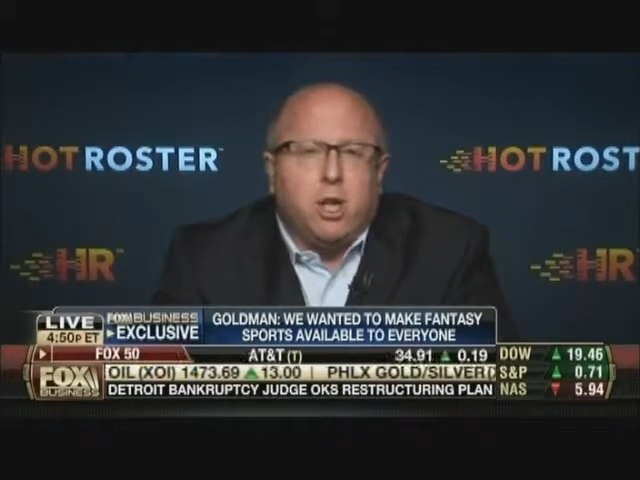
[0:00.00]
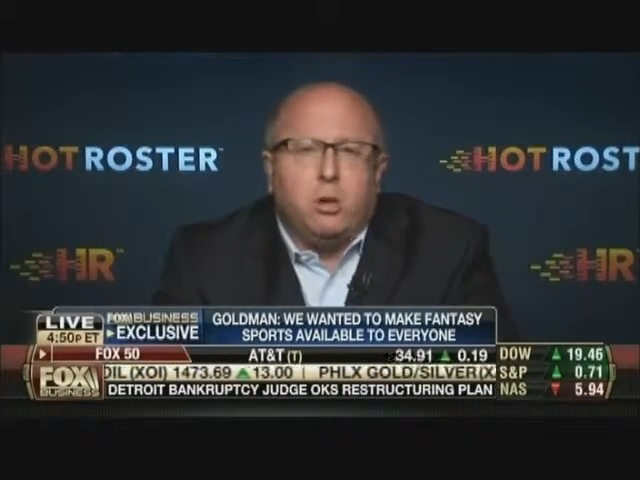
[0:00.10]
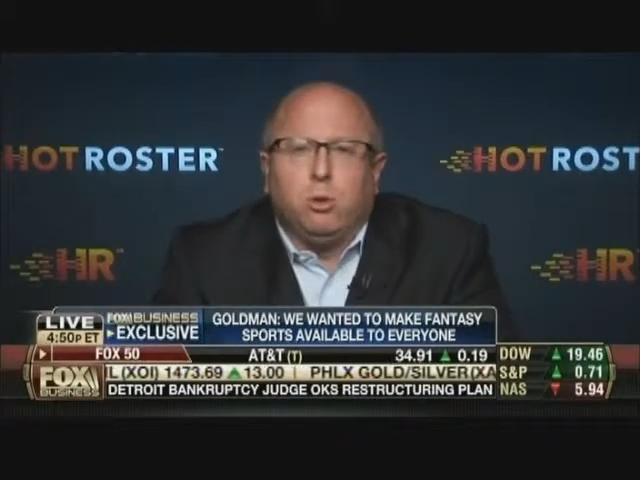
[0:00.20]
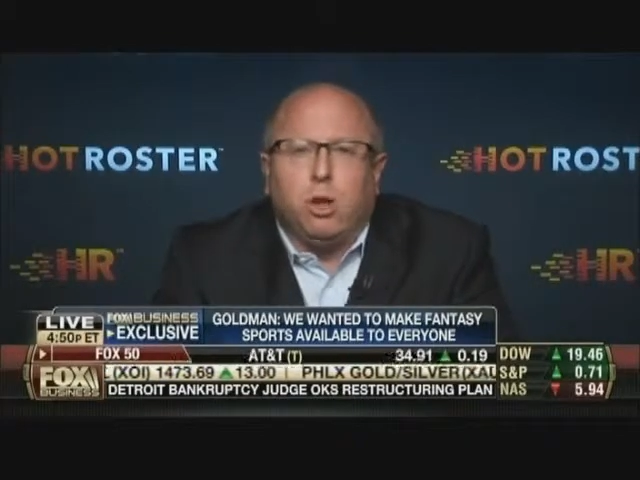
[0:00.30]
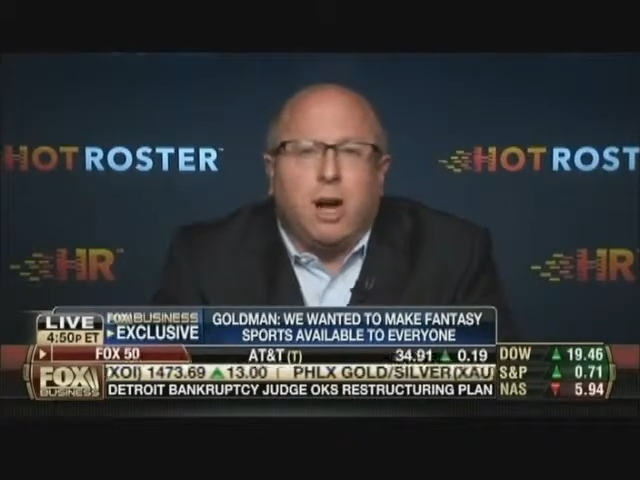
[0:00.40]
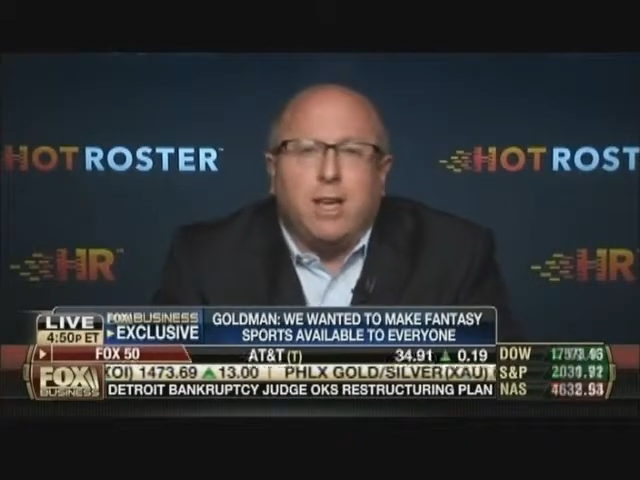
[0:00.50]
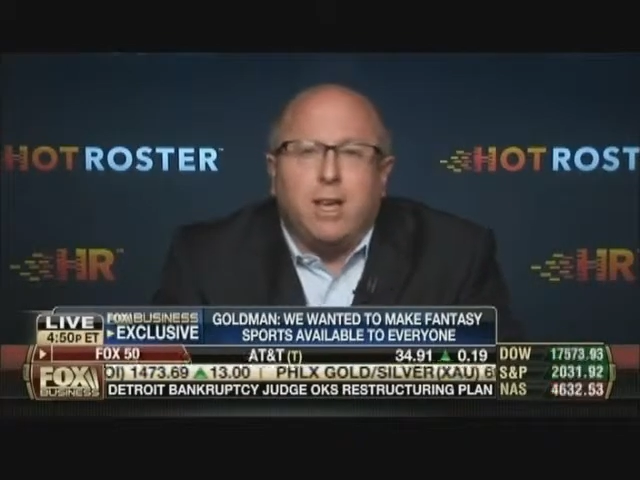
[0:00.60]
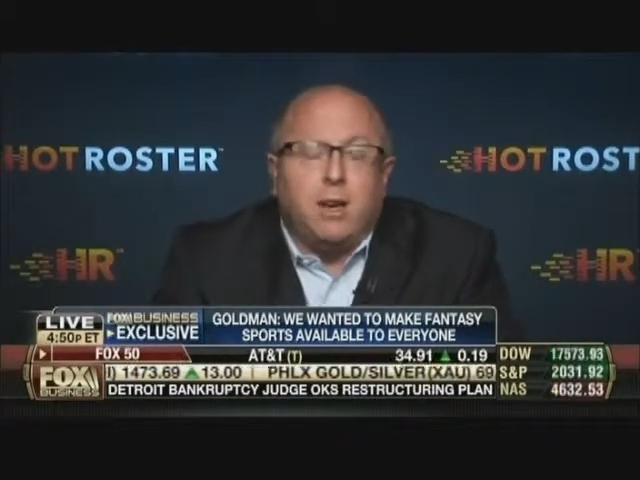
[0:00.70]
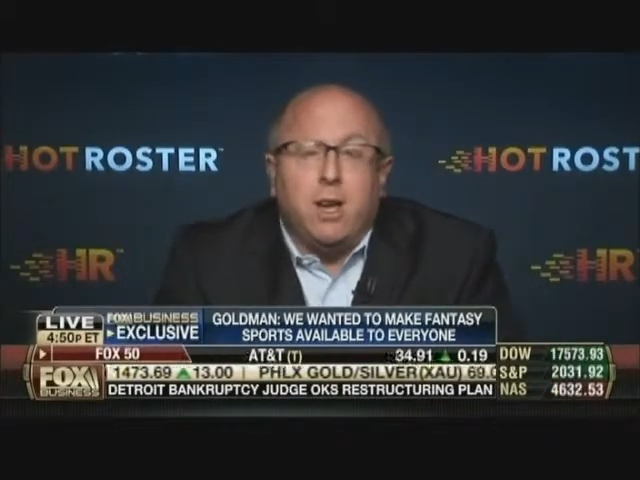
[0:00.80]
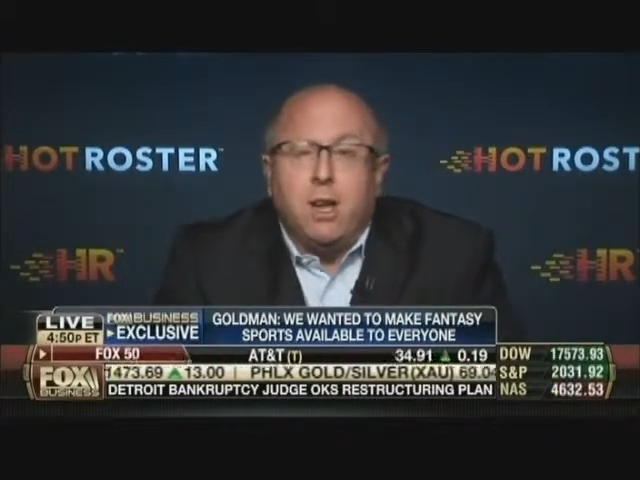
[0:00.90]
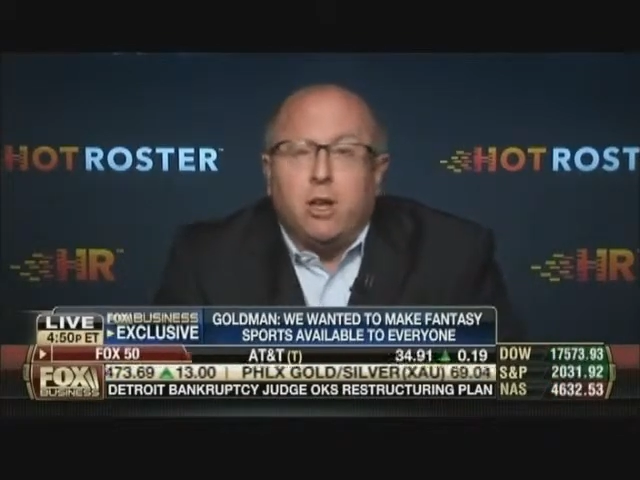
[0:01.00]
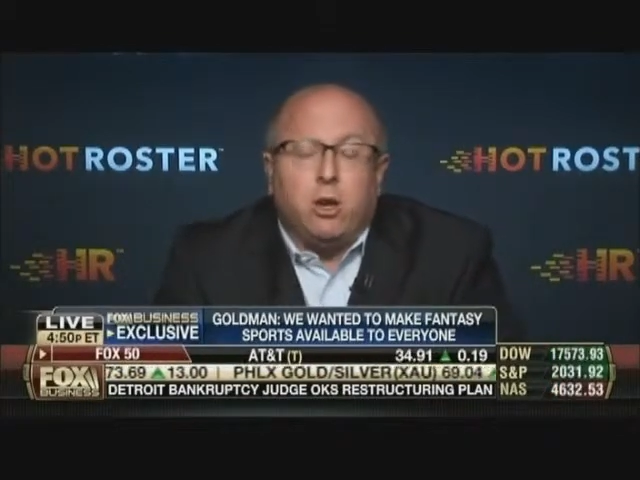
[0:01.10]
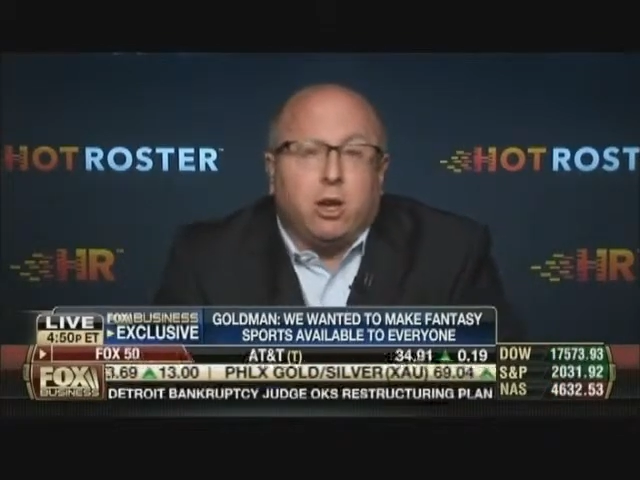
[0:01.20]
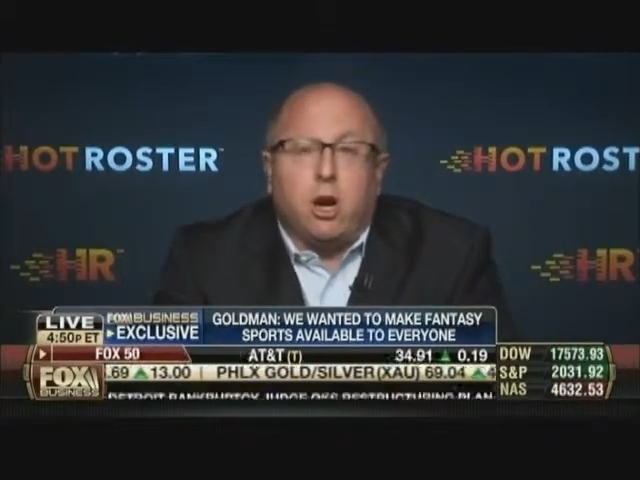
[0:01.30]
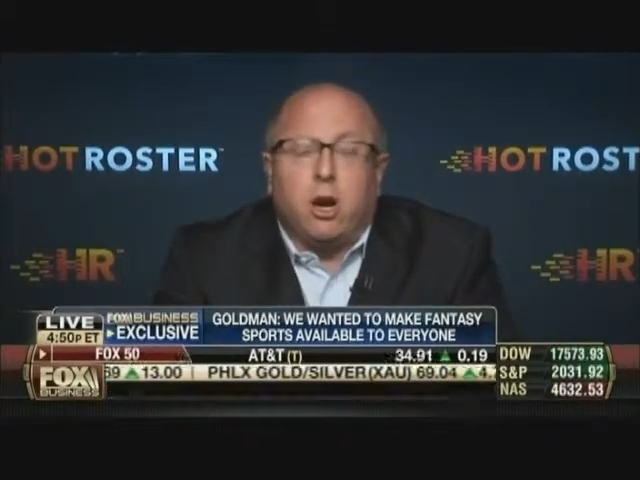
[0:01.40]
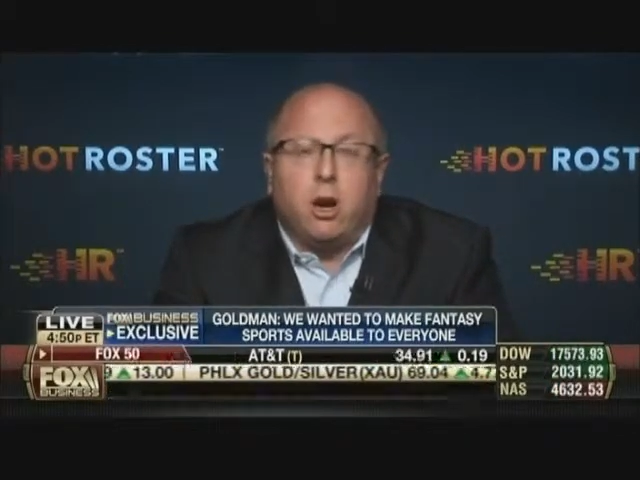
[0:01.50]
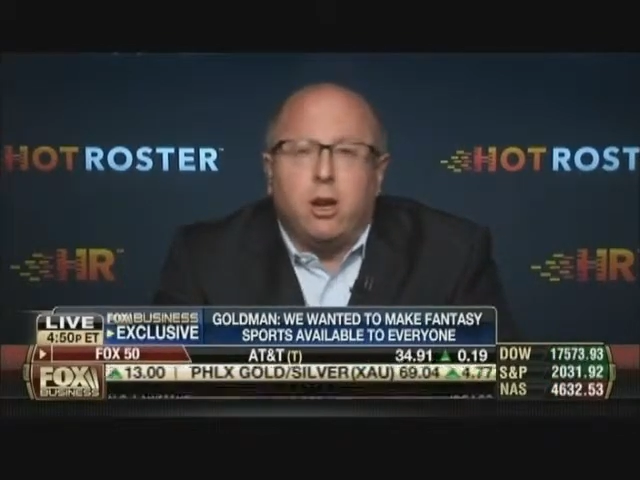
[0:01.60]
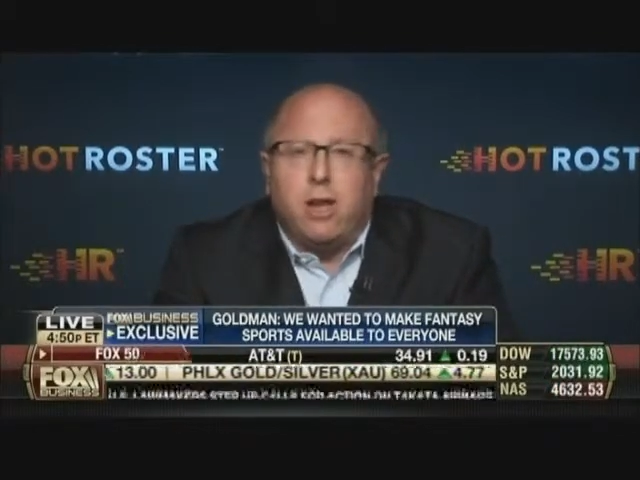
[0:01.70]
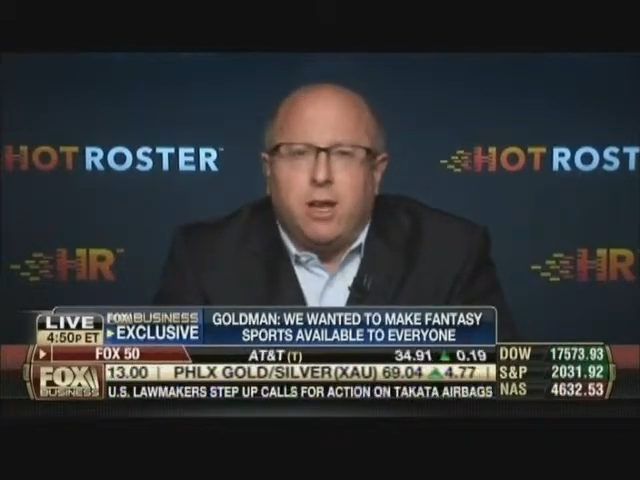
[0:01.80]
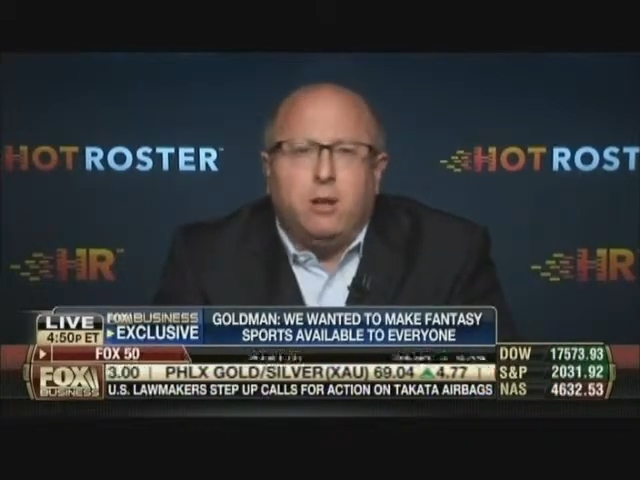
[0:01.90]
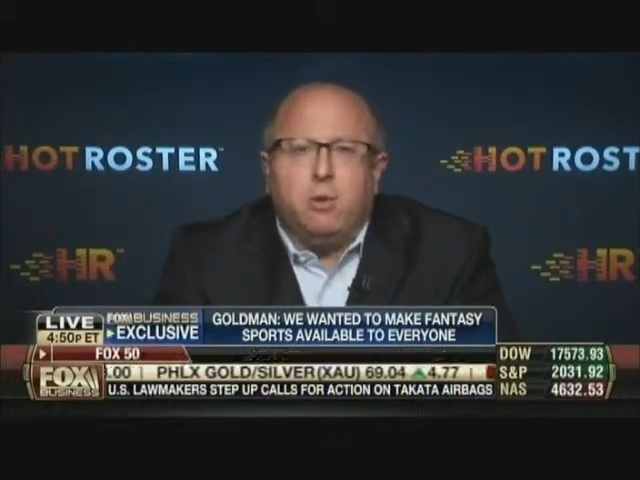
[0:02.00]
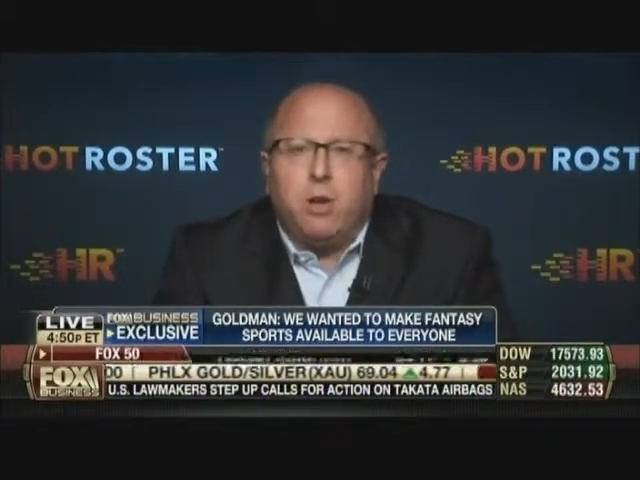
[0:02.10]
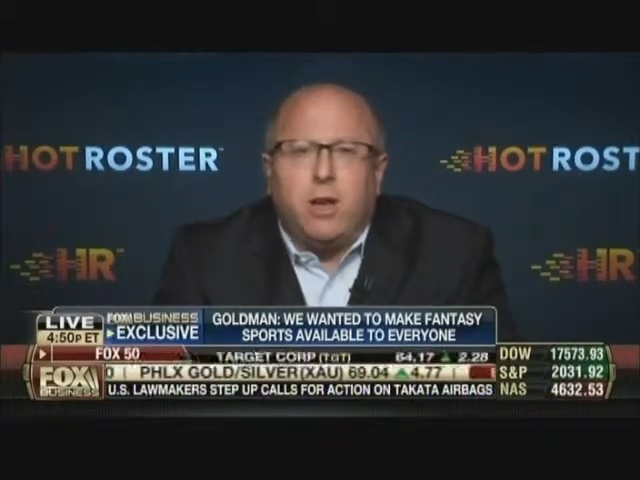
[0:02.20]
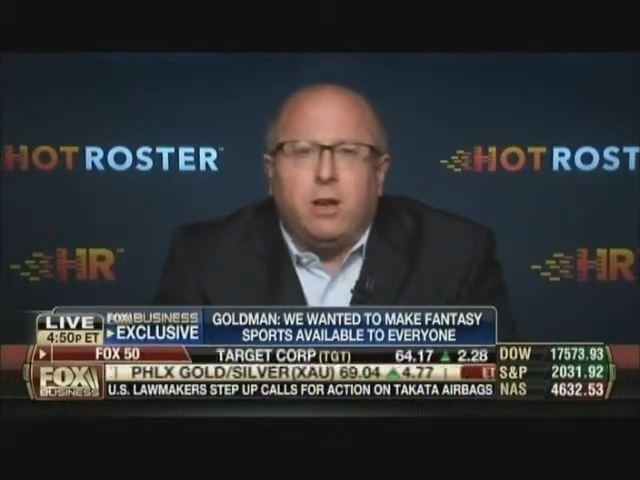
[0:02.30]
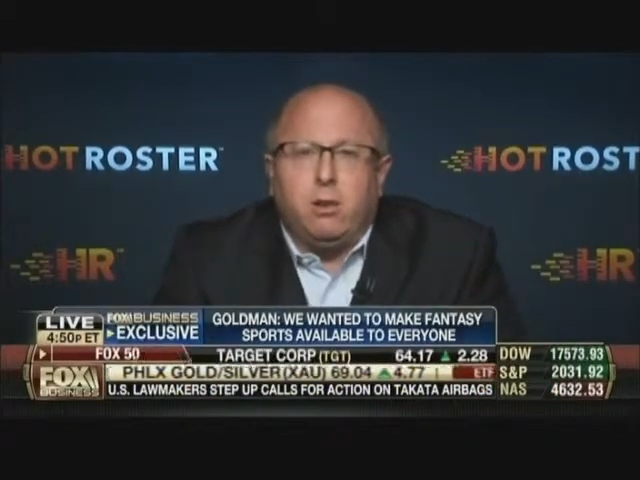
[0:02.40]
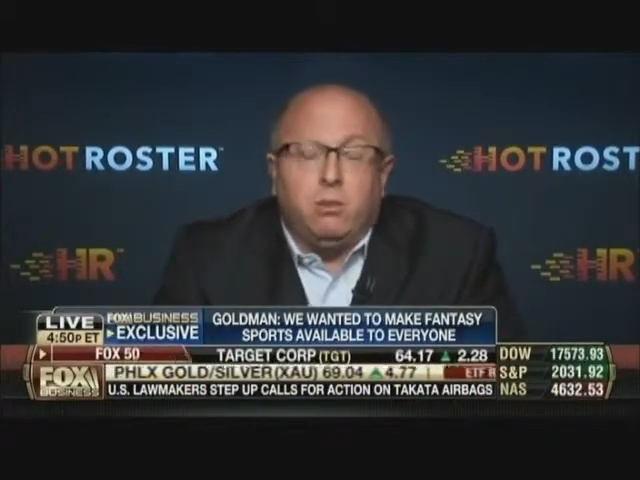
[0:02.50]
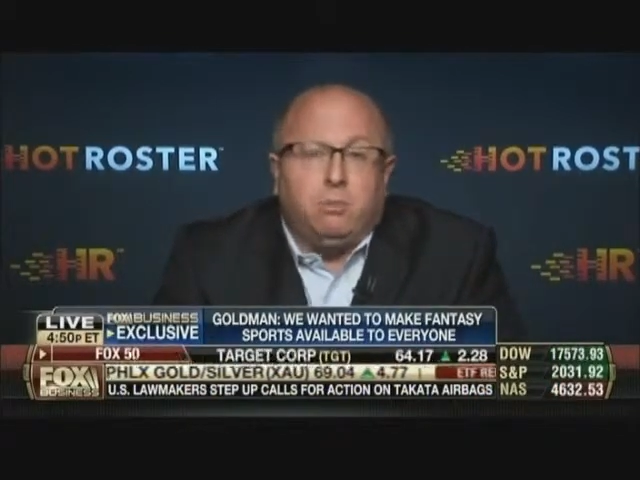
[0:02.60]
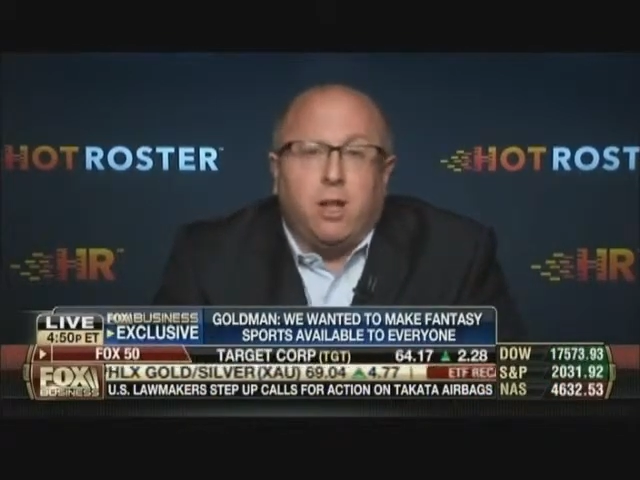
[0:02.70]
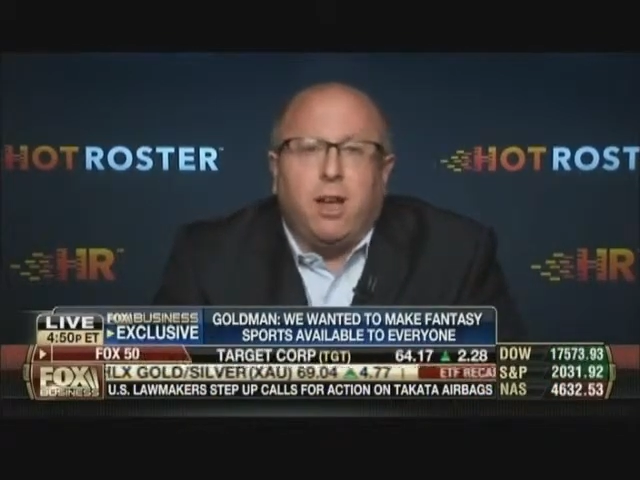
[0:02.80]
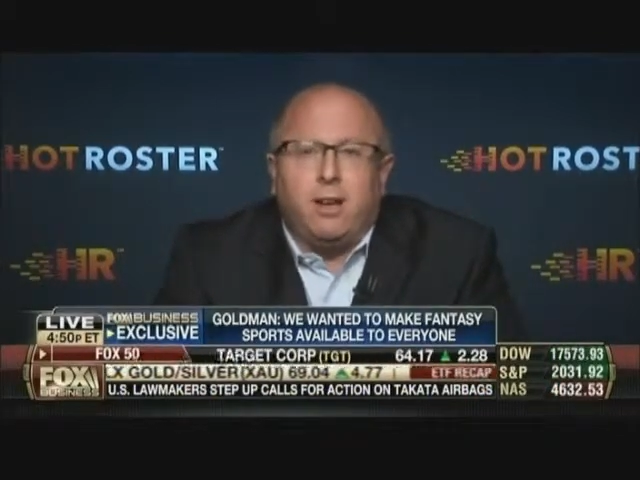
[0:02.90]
you lock in your card and you play.